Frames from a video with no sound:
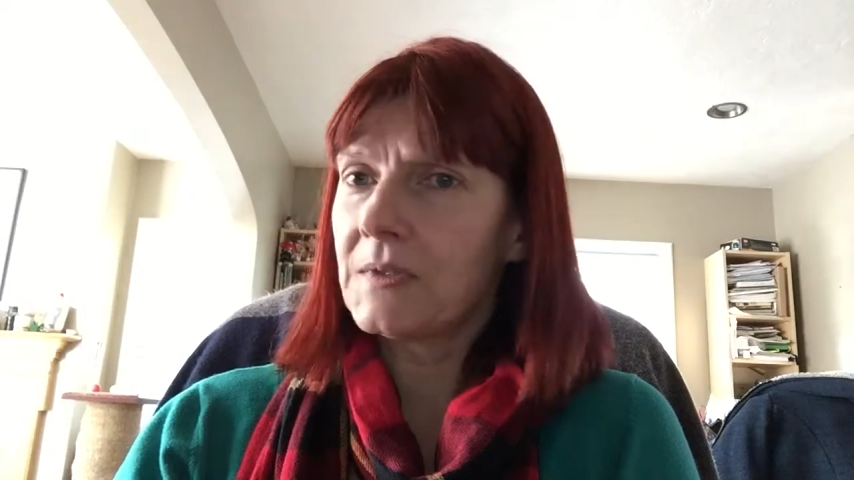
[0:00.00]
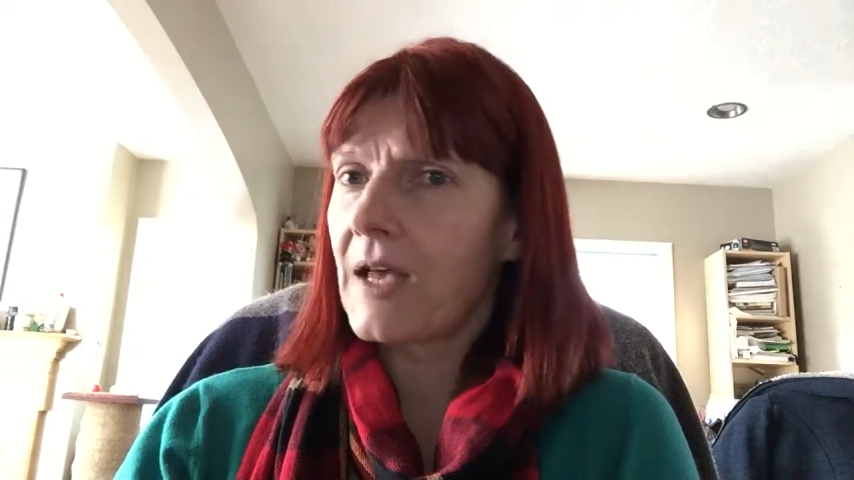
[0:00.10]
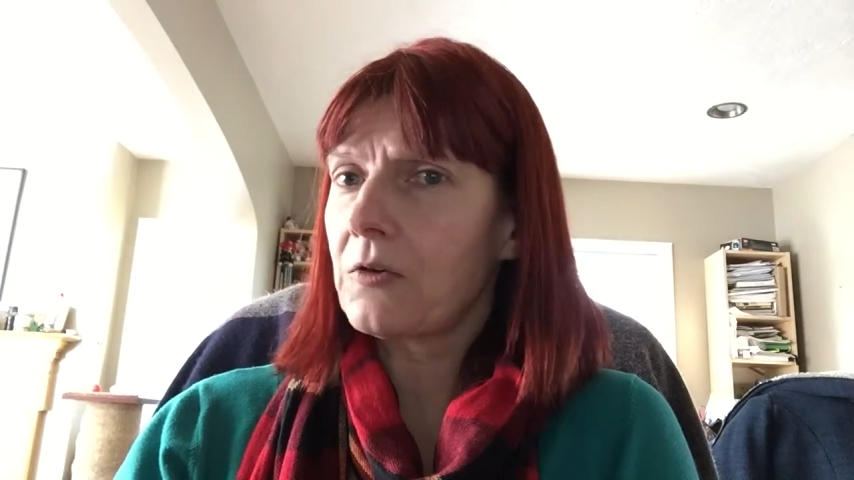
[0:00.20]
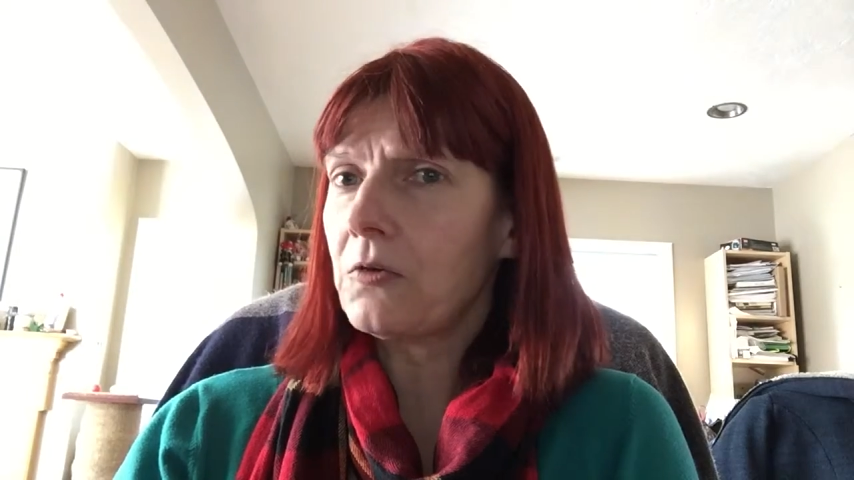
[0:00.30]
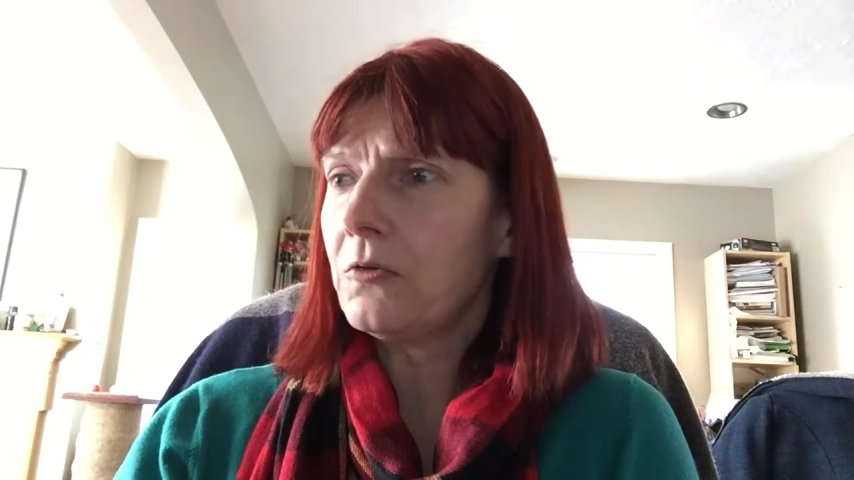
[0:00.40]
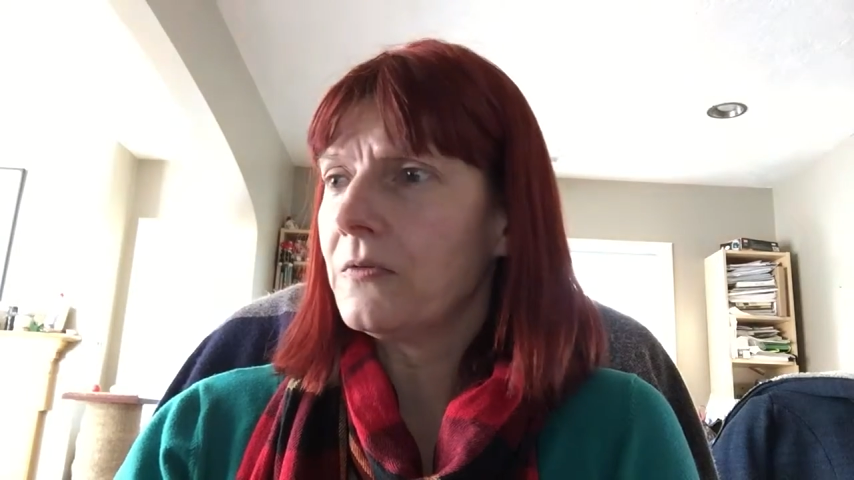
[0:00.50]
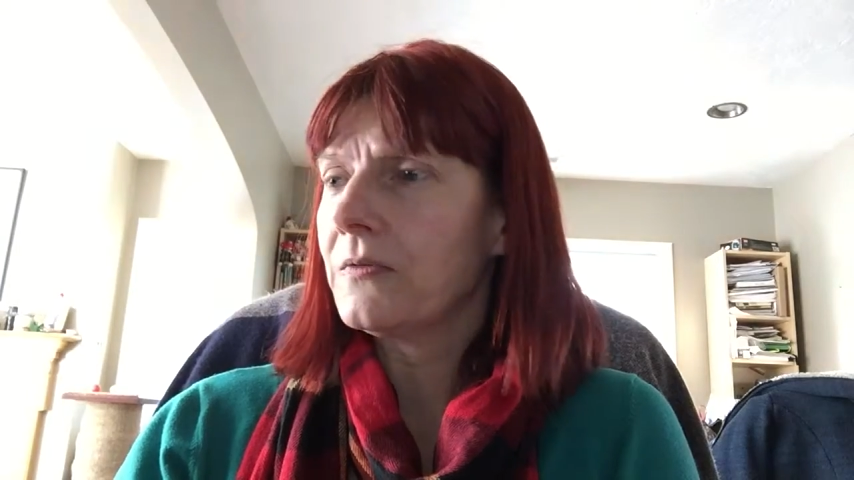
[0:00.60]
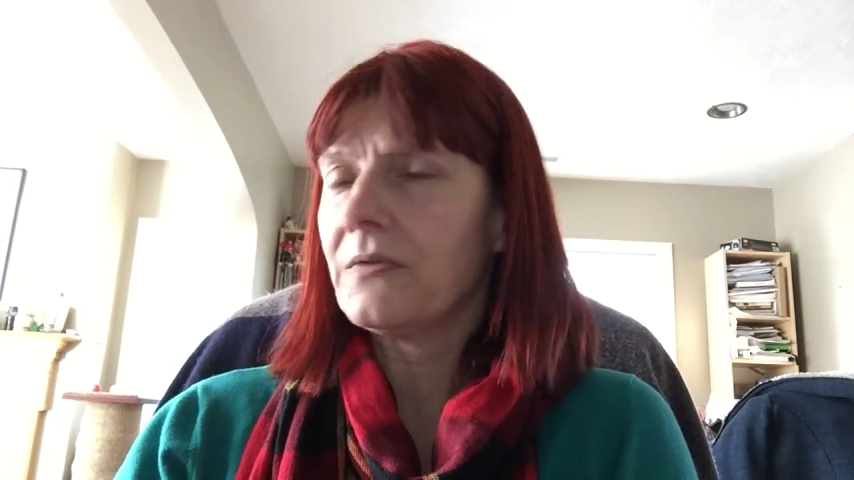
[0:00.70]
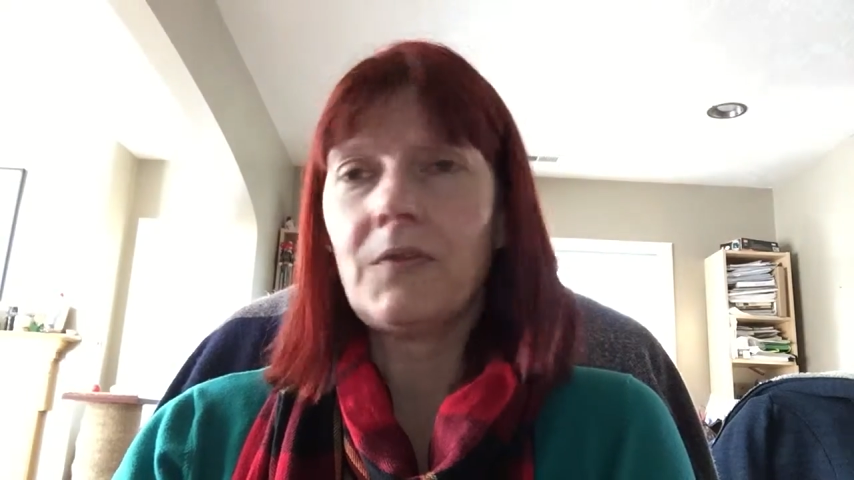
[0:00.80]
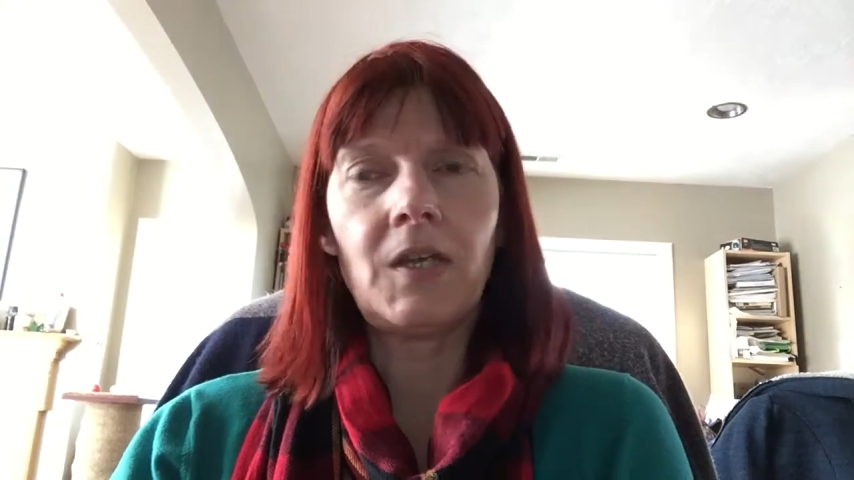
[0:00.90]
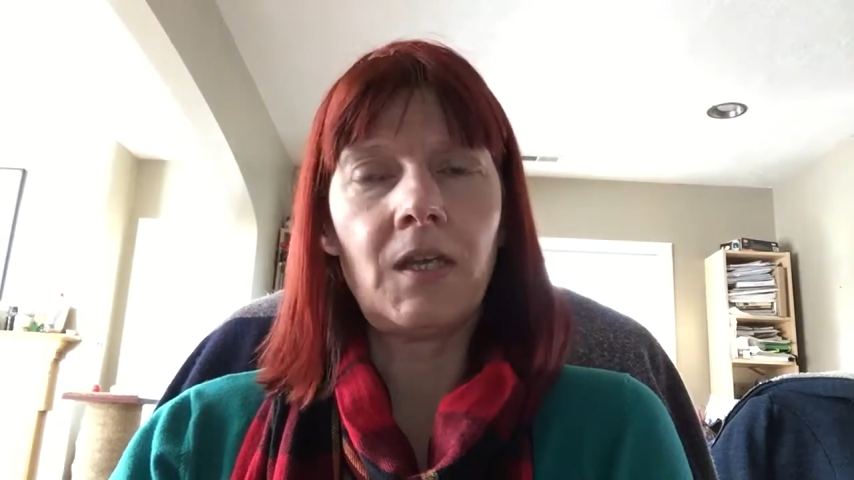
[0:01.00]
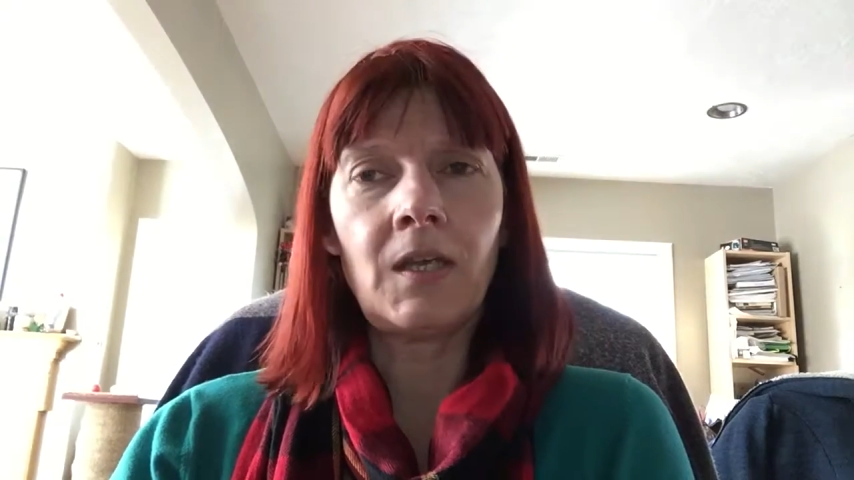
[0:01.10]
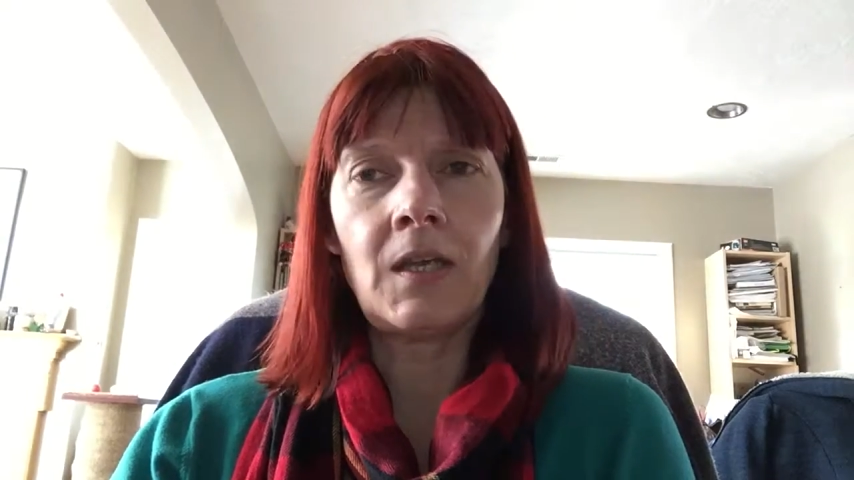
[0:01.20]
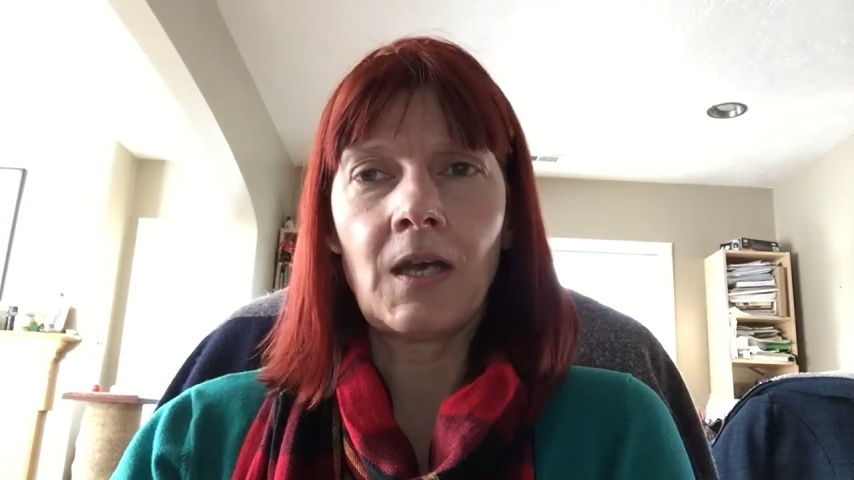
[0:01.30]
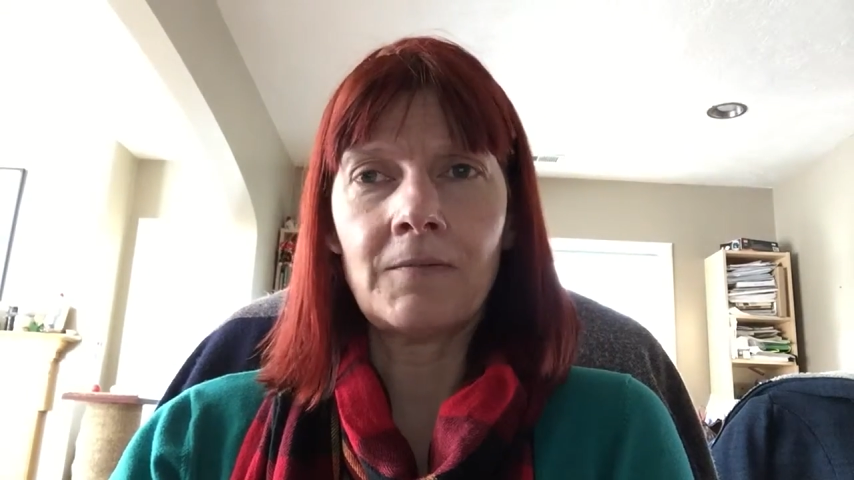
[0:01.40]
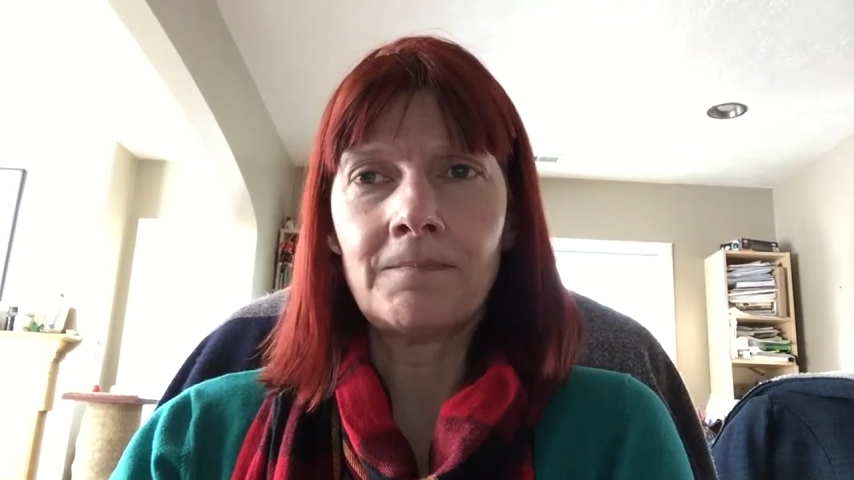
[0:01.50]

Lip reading: tackle the